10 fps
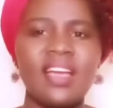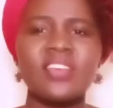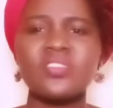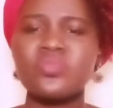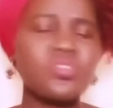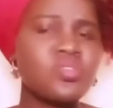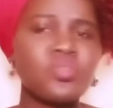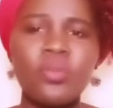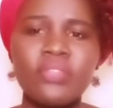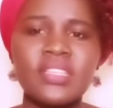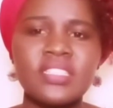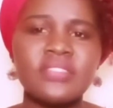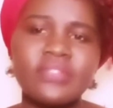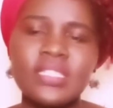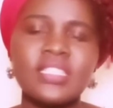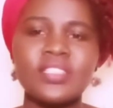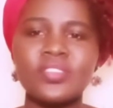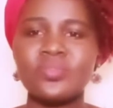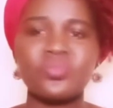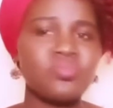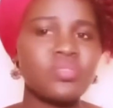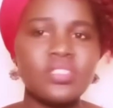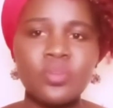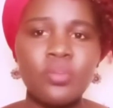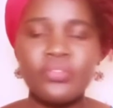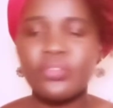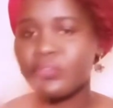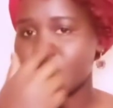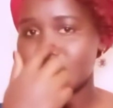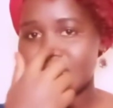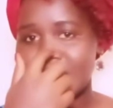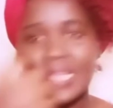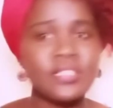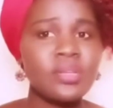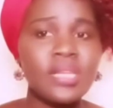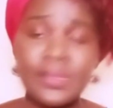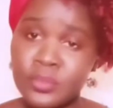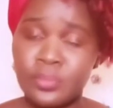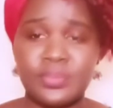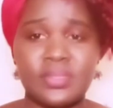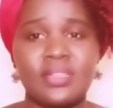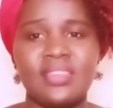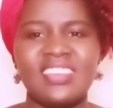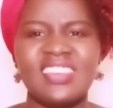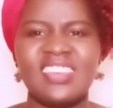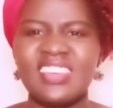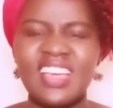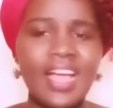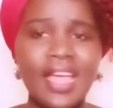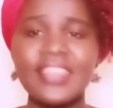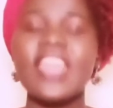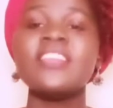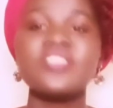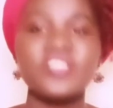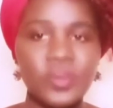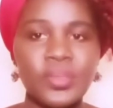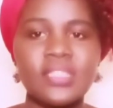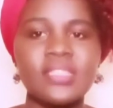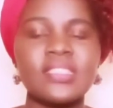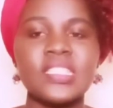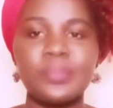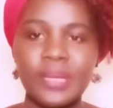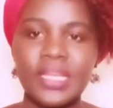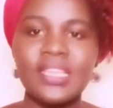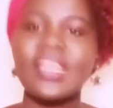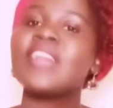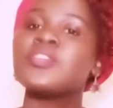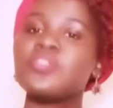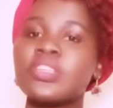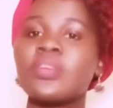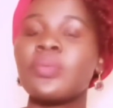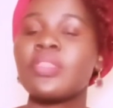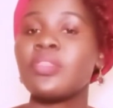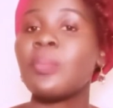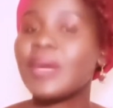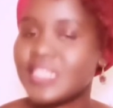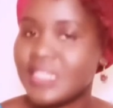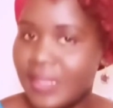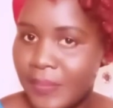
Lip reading: Switch off the TV, switch off your phones and your laptops, and enjoy spending and talking with your partner.